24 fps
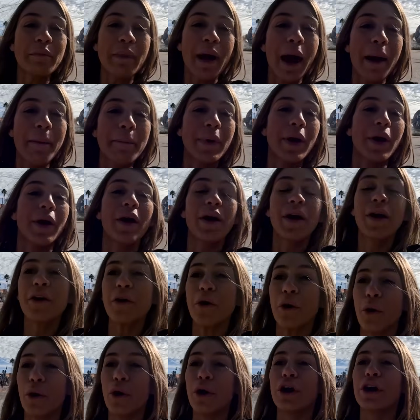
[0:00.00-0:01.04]
member
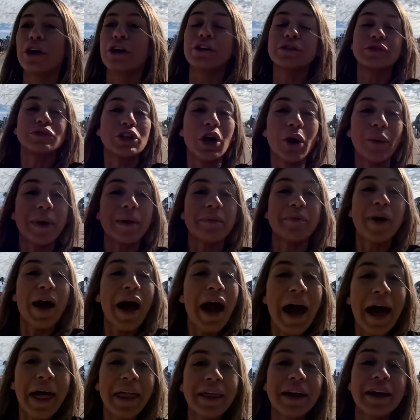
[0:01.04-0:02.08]
or Joey
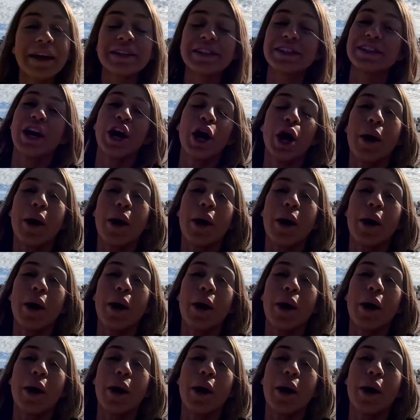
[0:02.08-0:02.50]
Palace,